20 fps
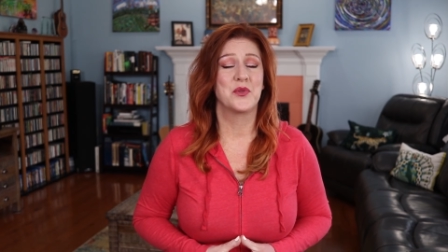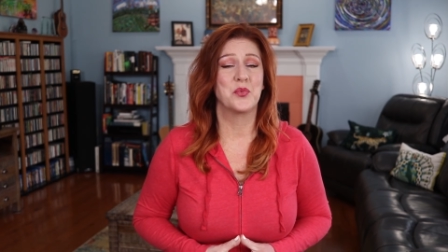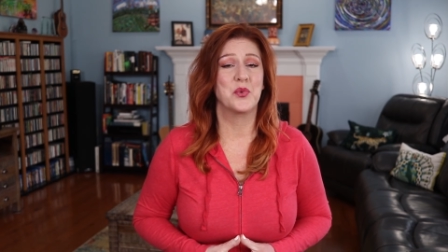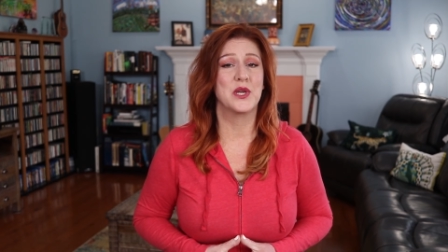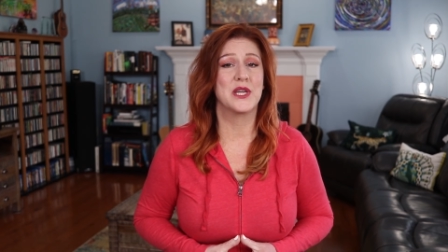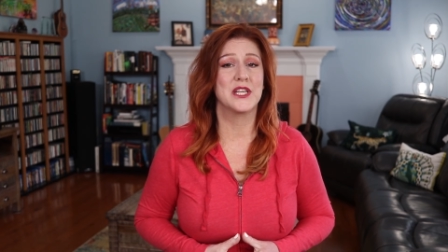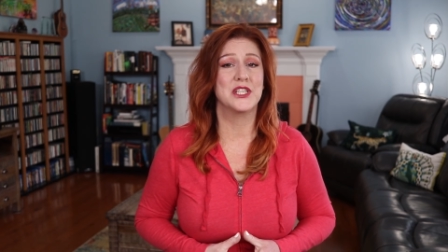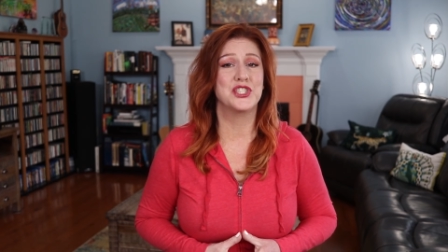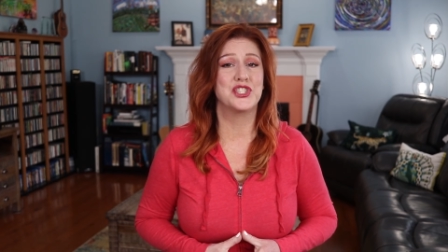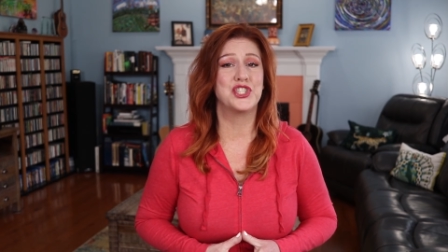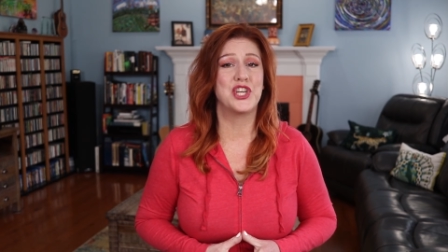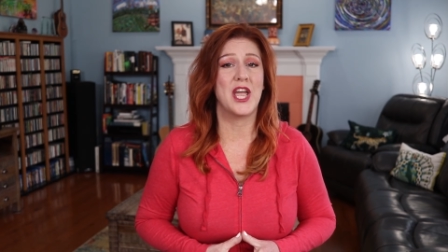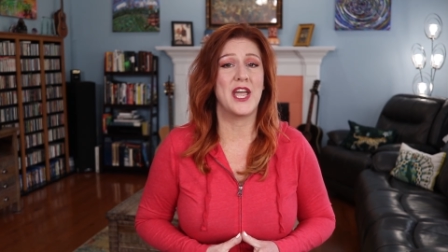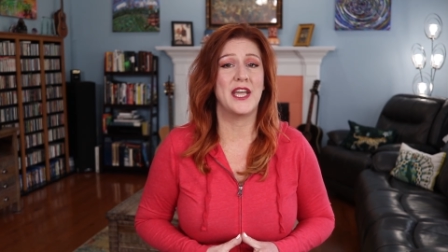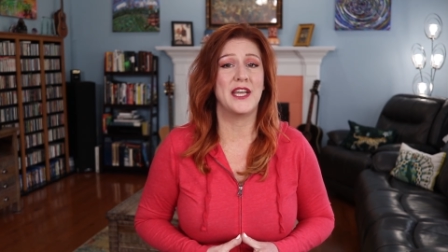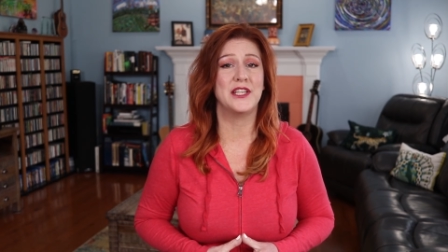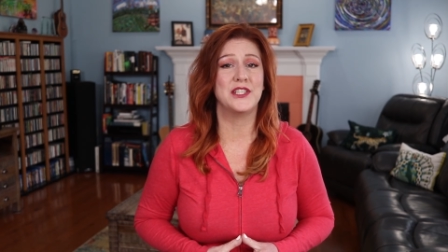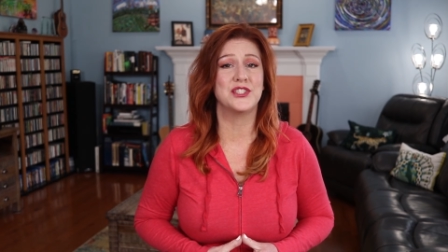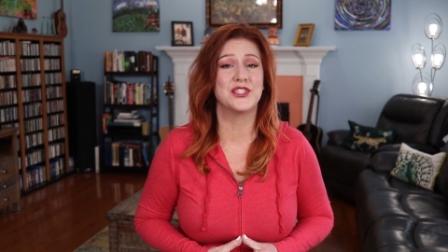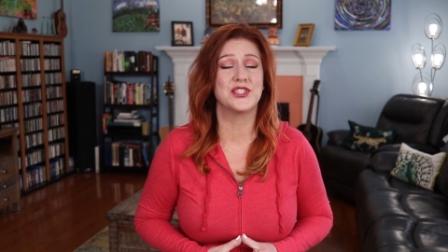we can
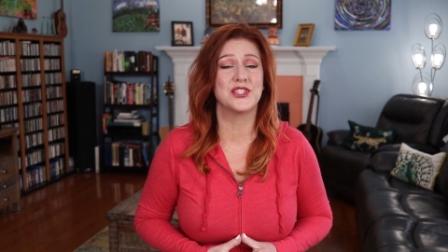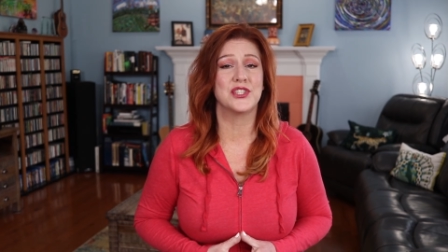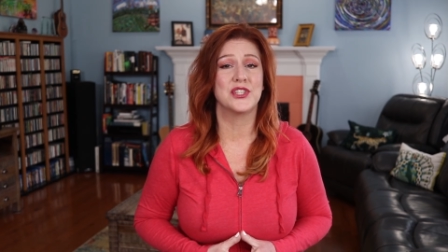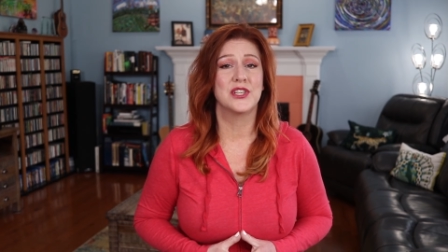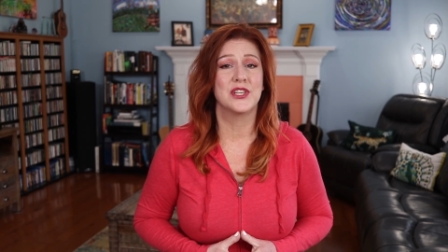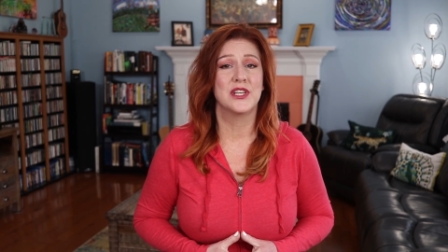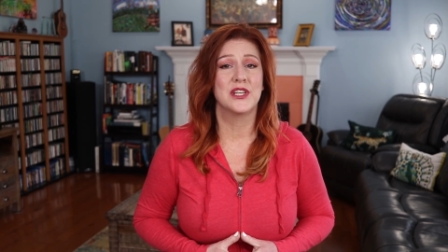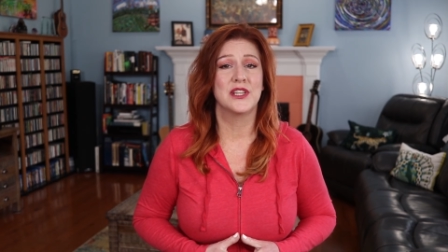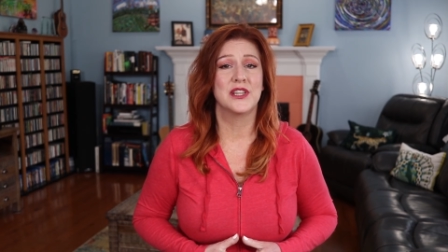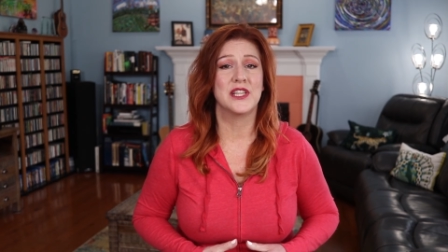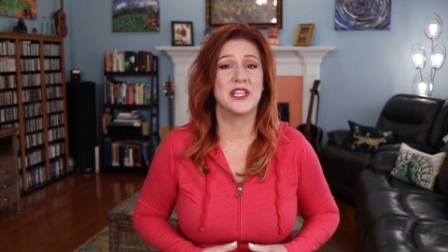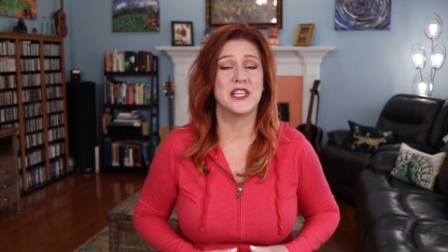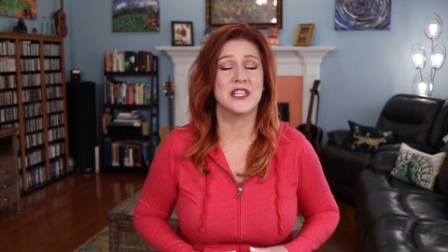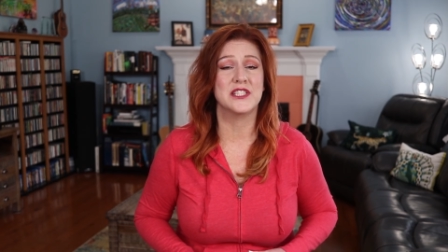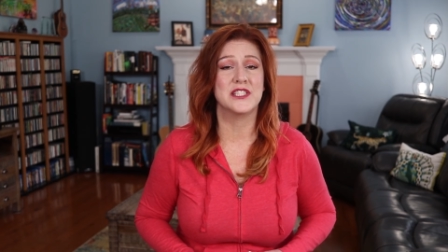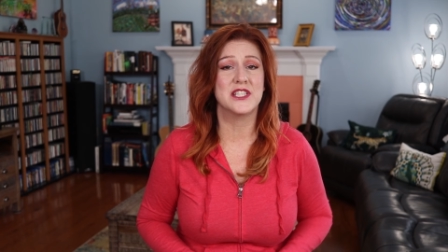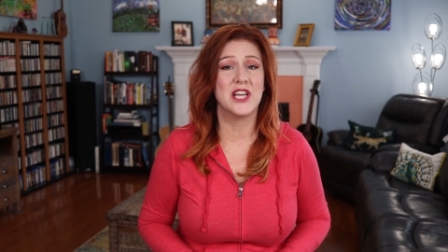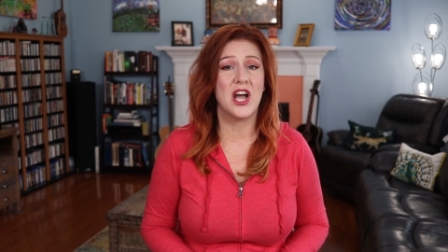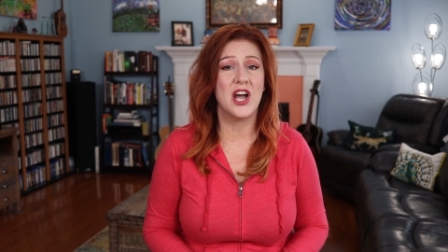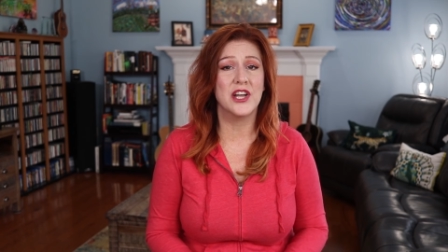change the
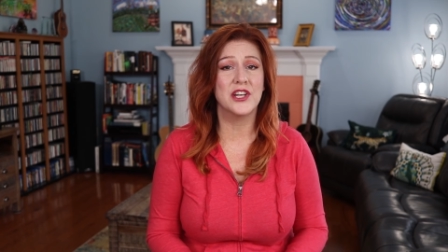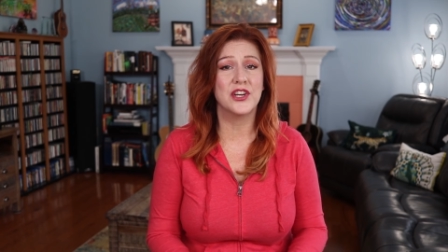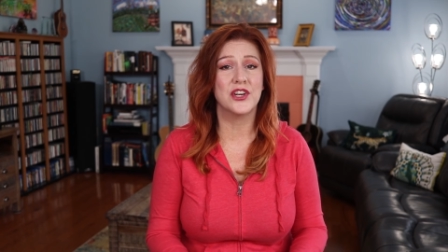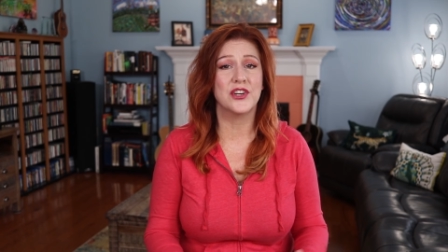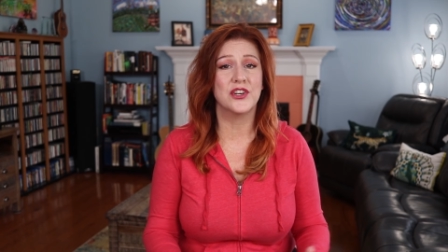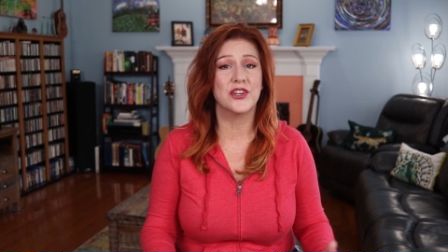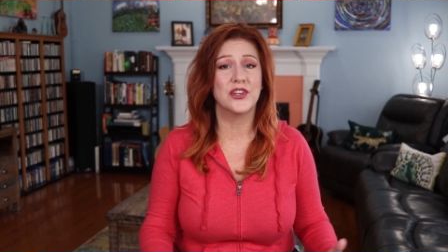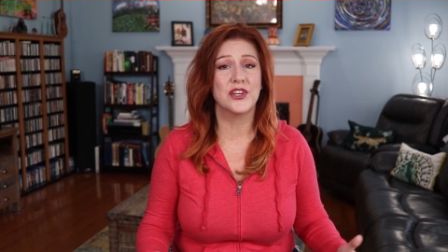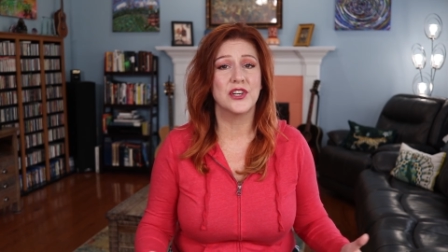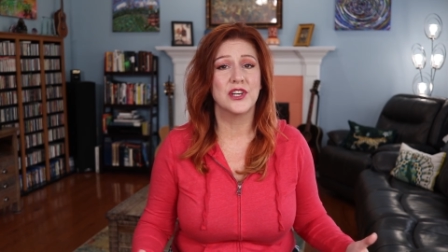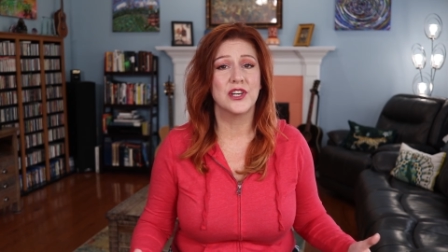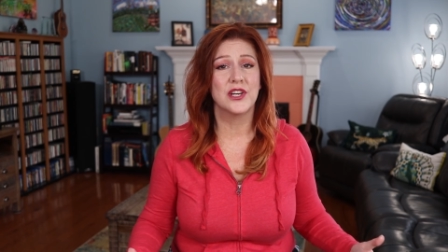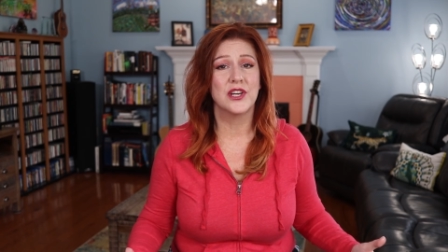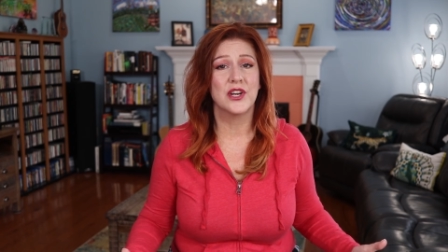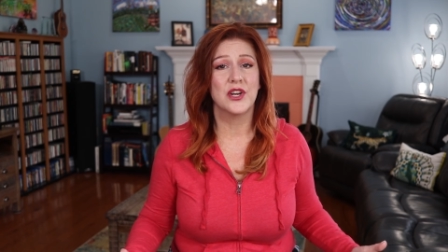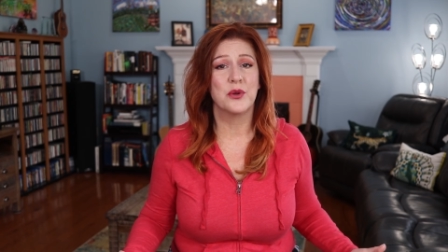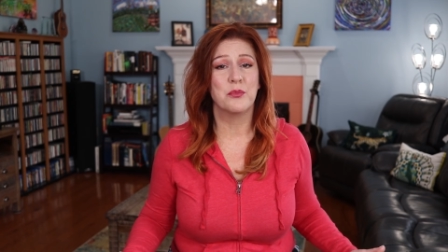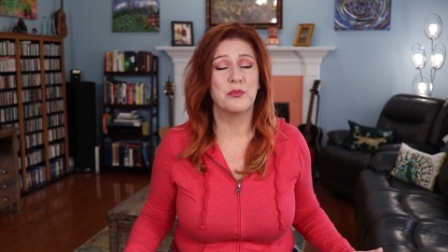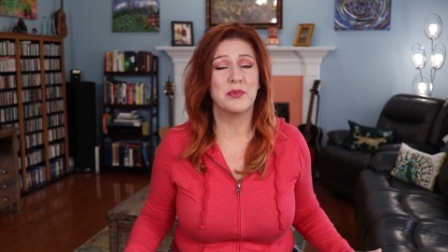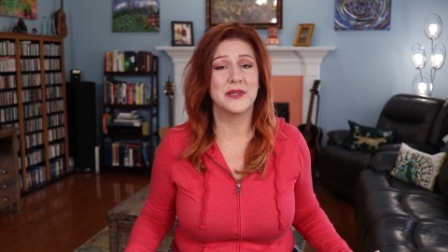entire
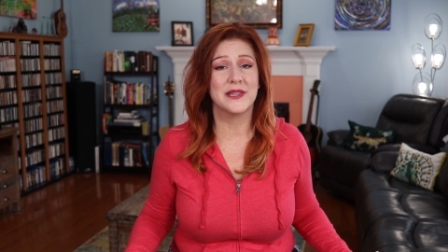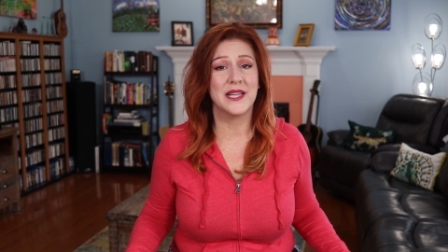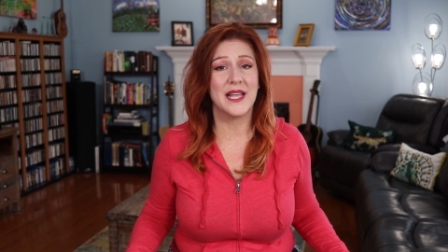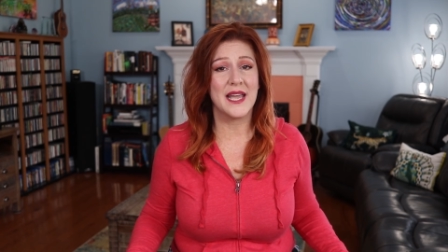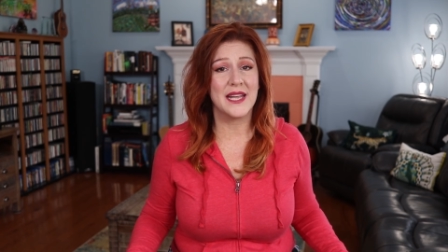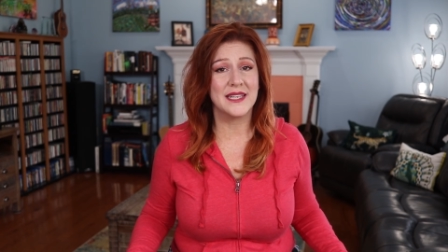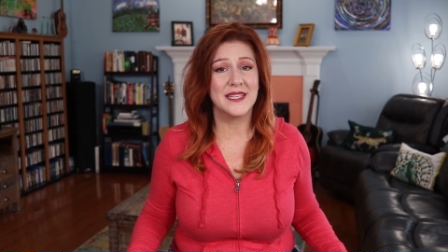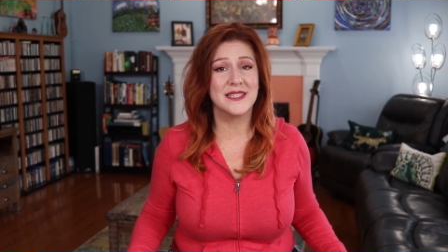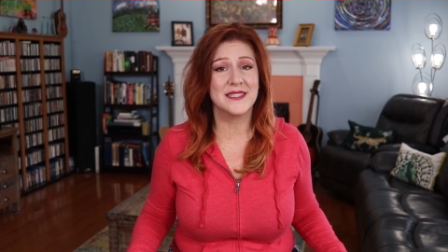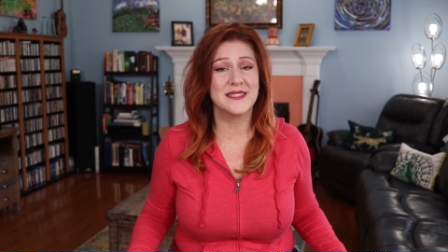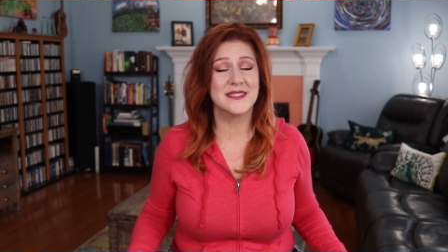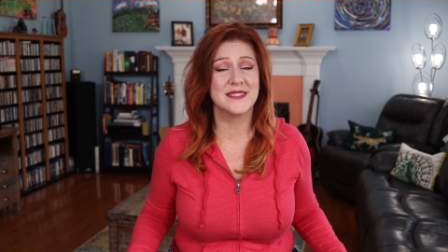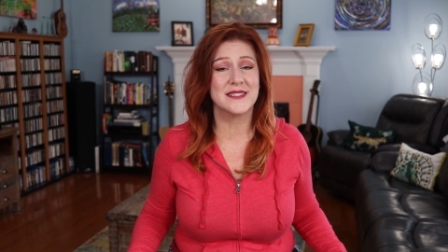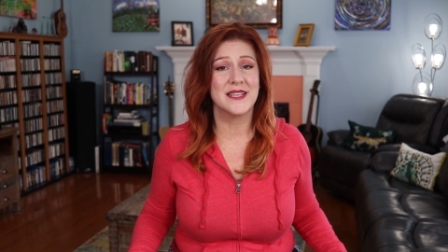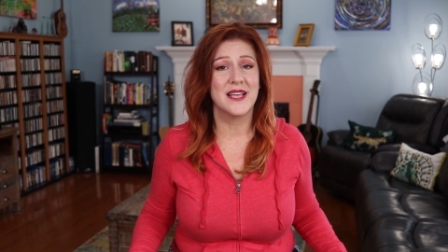planet,